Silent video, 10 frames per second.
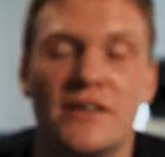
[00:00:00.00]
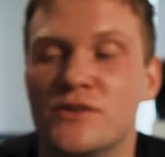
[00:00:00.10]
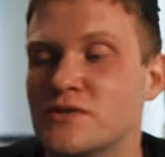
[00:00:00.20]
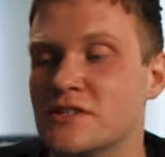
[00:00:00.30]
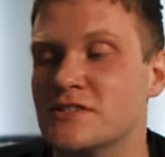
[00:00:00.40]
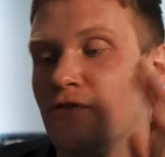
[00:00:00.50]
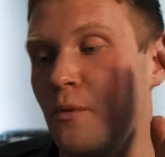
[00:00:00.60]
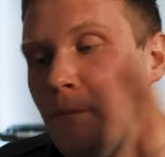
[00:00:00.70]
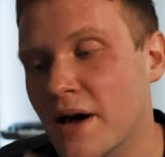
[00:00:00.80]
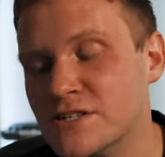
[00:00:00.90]
I can use this
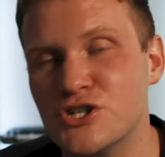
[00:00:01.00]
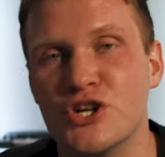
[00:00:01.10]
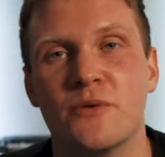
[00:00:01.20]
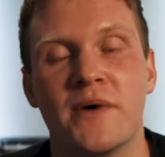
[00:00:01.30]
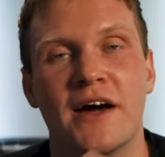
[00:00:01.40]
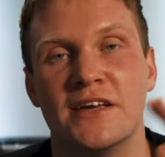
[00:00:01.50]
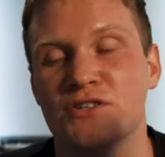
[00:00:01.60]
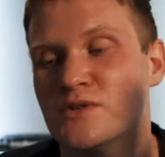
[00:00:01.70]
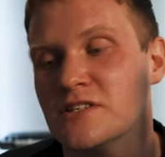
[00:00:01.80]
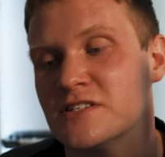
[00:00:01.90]
for metronome, I
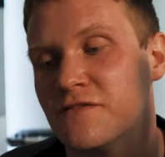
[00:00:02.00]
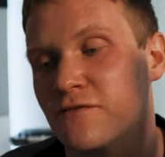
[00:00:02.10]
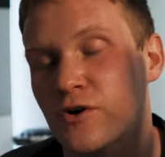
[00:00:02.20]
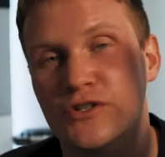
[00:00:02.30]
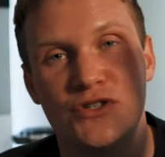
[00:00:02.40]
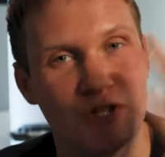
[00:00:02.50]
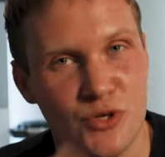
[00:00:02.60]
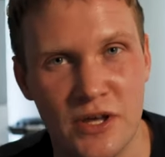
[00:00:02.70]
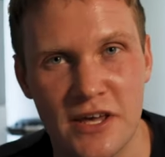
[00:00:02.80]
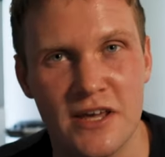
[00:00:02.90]
can use this for
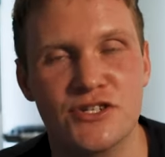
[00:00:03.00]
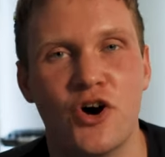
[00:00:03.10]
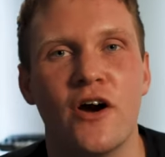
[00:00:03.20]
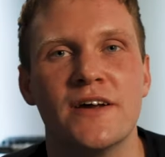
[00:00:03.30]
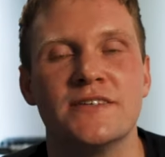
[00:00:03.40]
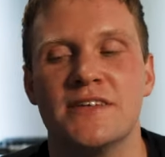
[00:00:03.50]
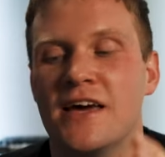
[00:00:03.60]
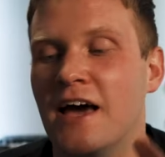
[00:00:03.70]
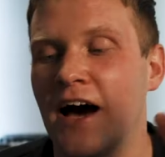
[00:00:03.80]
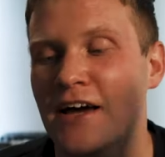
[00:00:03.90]
tuning guitars,
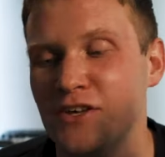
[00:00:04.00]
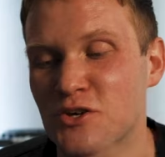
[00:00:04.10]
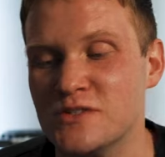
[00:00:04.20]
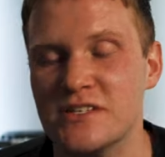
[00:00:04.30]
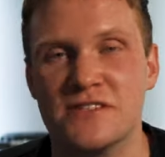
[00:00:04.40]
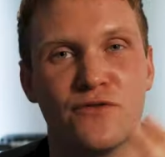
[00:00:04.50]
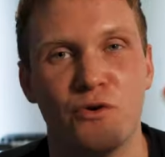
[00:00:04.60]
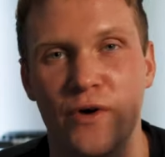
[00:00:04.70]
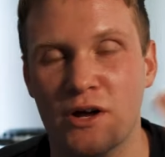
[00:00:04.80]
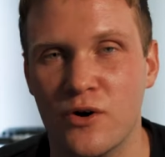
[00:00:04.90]
I can use this
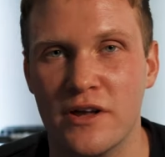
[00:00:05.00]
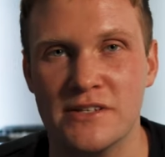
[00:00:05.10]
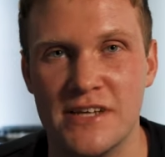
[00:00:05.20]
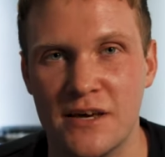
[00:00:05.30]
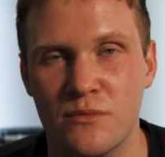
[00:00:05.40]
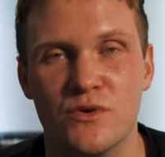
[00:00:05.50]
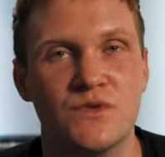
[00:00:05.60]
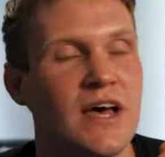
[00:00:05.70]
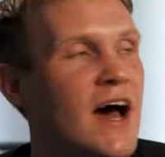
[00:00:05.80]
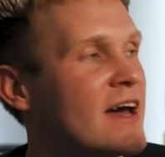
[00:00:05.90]
for recording
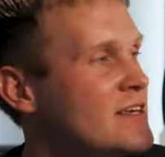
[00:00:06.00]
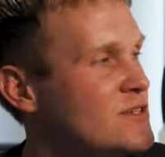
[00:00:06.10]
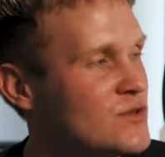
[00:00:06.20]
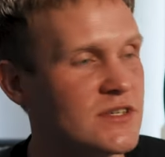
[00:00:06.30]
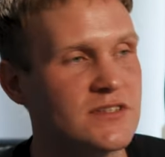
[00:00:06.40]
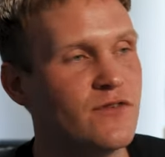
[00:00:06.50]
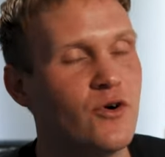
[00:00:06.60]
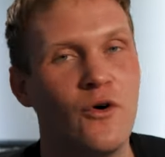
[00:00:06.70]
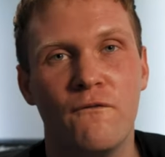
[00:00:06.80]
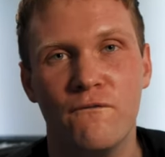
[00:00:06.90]
demos, I can use this
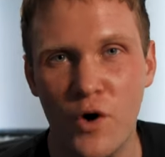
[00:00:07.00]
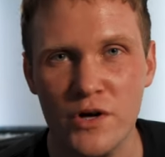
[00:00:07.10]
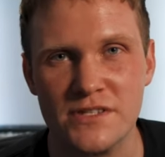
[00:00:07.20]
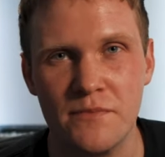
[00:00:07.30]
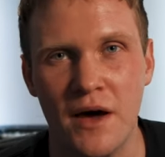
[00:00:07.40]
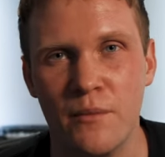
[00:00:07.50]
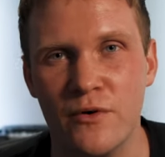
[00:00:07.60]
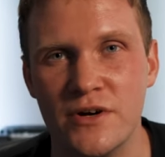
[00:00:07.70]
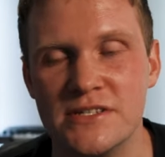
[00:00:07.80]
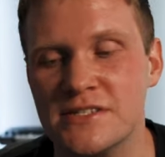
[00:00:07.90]
for voice
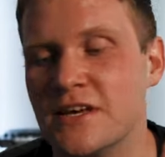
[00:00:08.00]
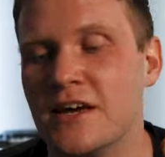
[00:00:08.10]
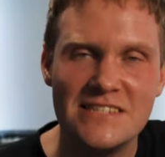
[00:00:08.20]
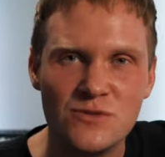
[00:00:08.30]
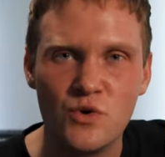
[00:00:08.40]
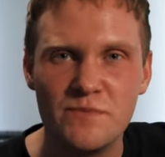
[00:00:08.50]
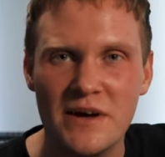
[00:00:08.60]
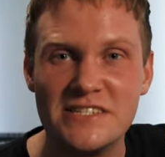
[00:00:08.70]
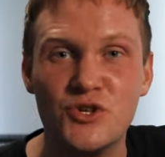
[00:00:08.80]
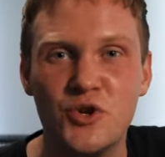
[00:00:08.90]
memories. This was
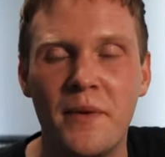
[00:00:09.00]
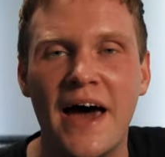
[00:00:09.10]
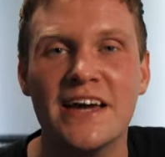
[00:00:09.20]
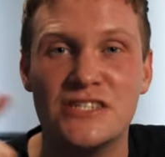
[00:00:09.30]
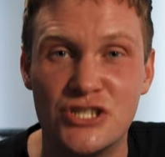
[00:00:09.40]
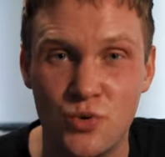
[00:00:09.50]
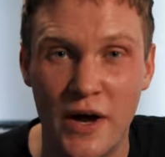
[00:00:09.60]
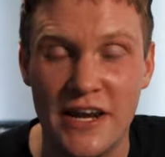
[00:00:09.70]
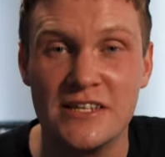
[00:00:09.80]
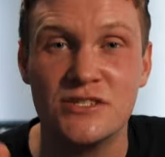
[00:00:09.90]
my studio bag
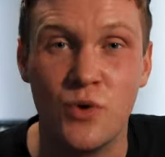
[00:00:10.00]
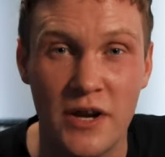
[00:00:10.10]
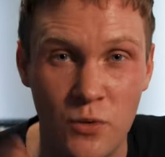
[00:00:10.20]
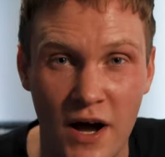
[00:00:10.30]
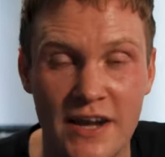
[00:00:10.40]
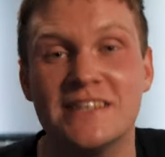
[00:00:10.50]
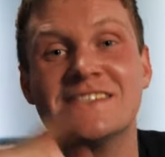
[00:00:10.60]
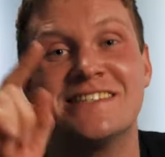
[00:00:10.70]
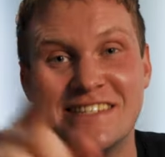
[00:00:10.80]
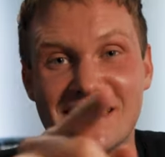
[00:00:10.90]
2021.
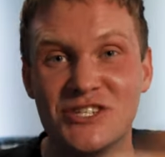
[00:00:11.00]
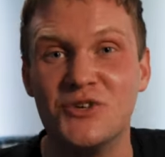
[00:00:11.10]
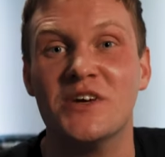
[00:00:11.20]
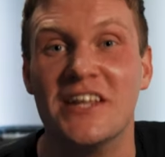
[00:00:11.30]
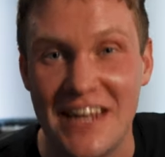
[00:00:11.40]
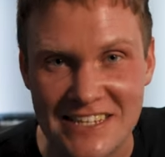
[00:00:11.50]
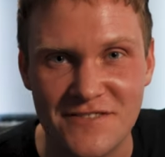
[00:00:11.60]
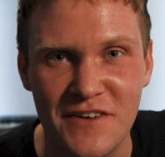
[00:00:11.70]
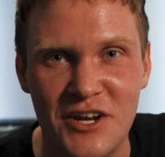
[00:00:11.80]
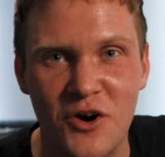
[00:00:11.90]
See you in the
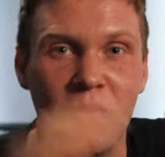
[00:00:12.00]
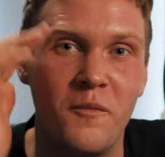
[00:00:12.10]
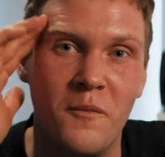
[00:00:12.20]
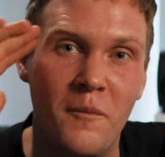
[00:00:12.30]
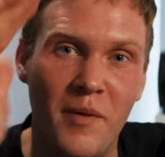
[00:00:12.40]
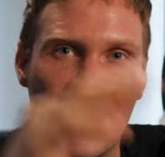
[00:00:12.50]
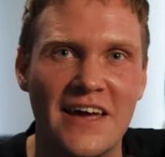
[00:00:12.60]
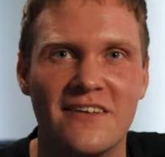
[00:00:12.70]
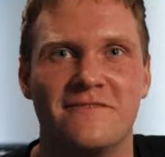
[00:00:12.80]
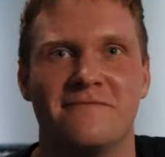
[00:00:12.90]
next video.
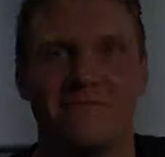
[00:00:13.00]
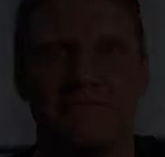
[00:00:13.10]
Bye.